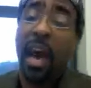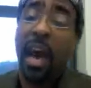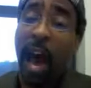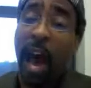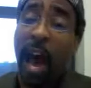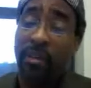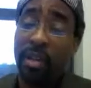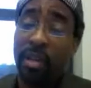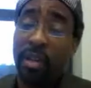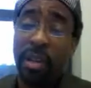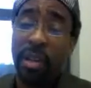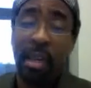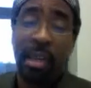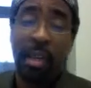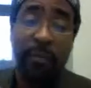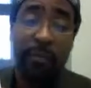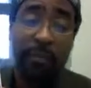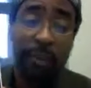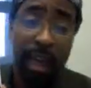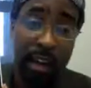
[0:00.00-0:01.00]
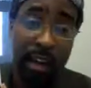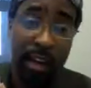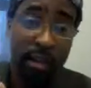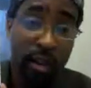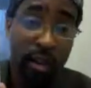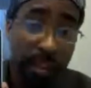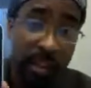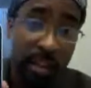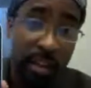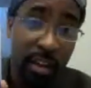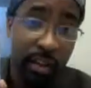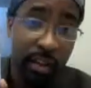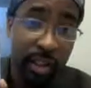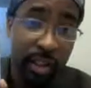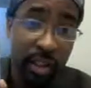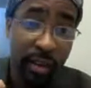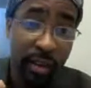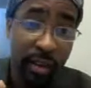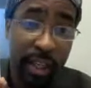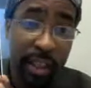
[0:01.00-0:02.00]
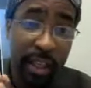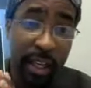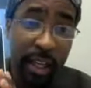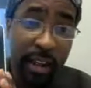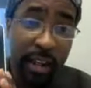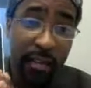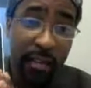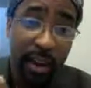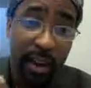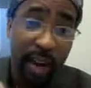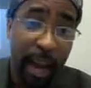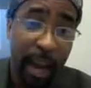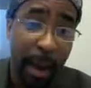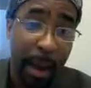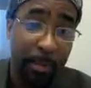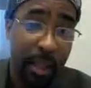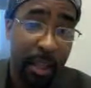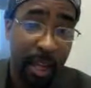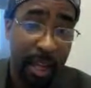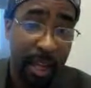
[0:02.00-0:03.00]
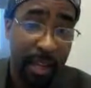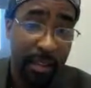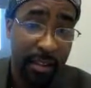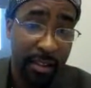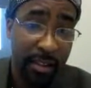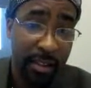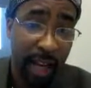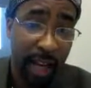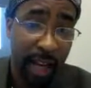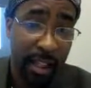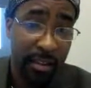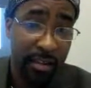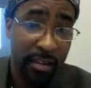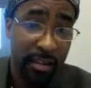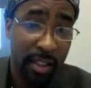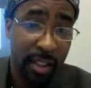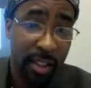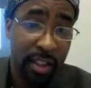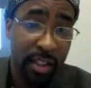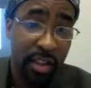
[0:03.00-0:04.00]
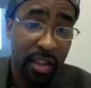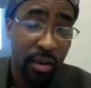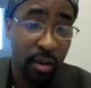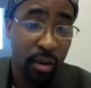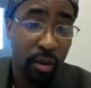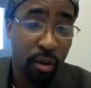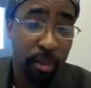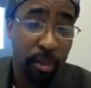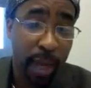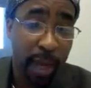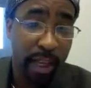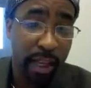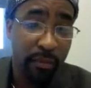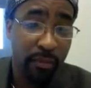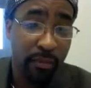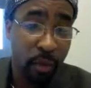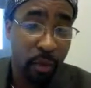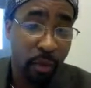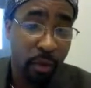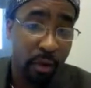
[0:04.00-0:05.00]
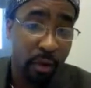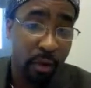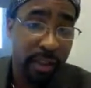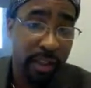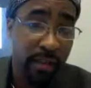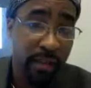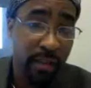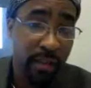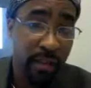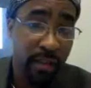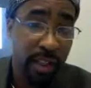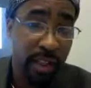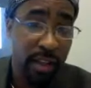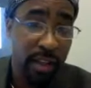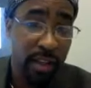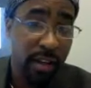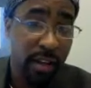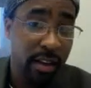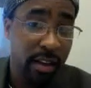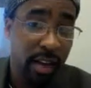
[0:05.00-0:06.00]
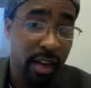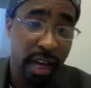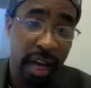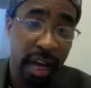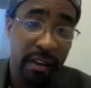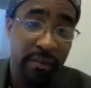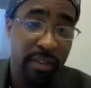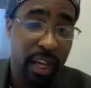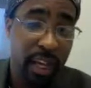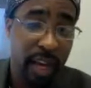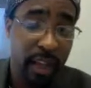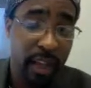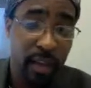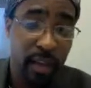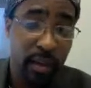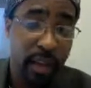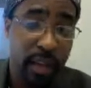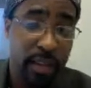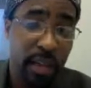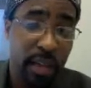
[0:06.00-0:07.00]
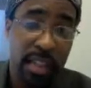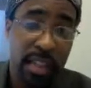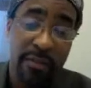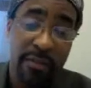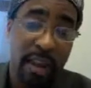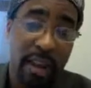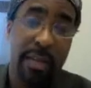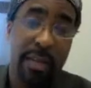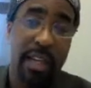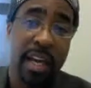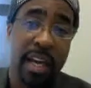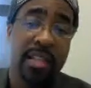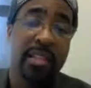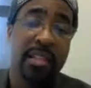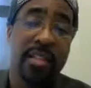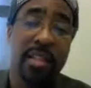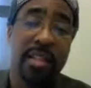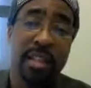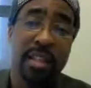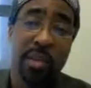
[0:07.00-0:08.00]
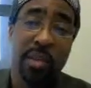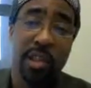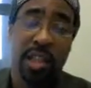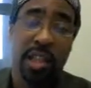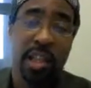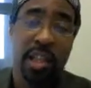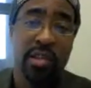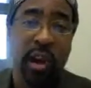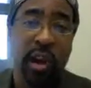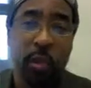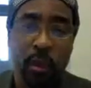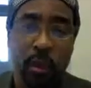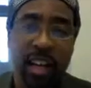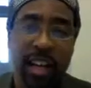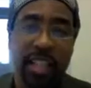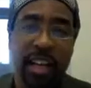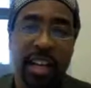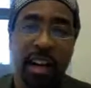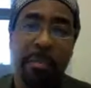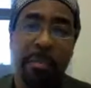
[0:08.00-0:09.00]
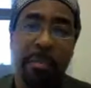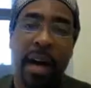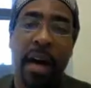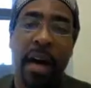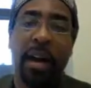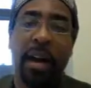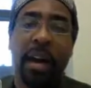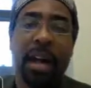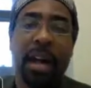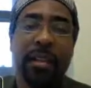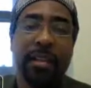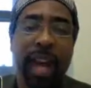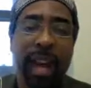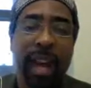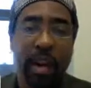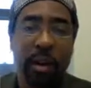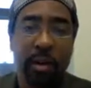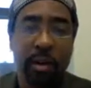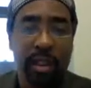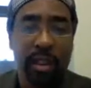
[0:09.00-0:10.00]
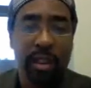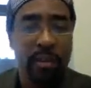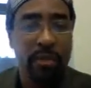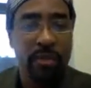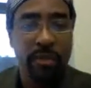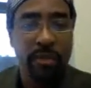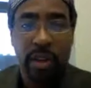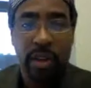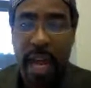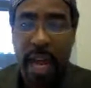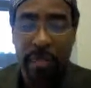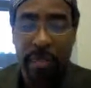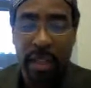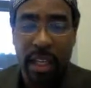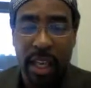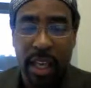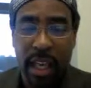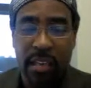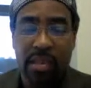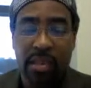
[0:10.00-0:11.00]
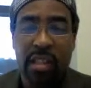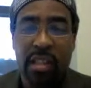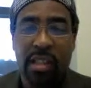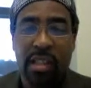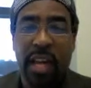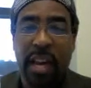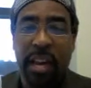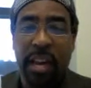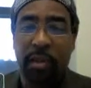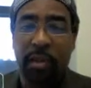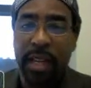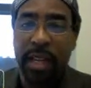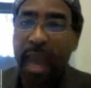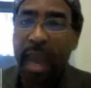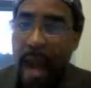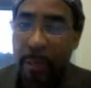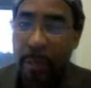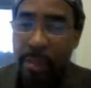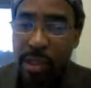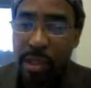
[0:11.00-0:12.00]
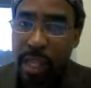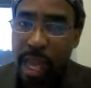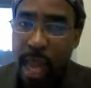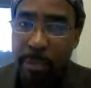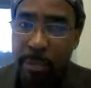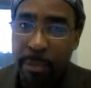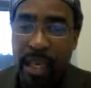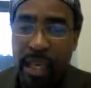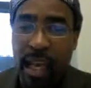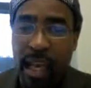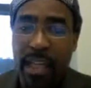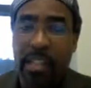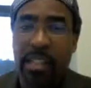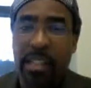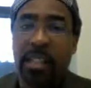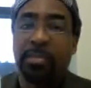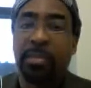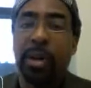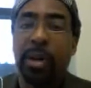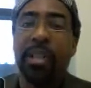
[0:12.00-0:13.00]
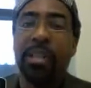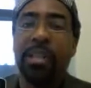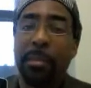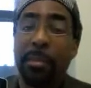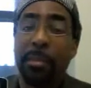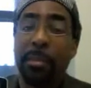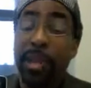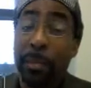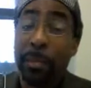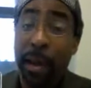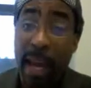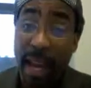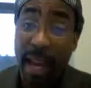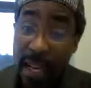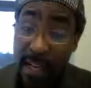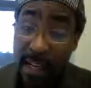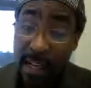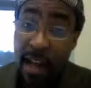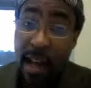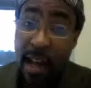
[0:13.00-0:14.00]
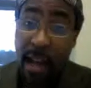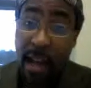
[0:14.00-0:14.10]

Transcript: Obviously, as you can see on the screen, there are applications. I can scroll back and forth, and you see there I've downloaded tons of applications to this machine. So I want to talk about not only the free applications, not only Apple's applications, but some of the paid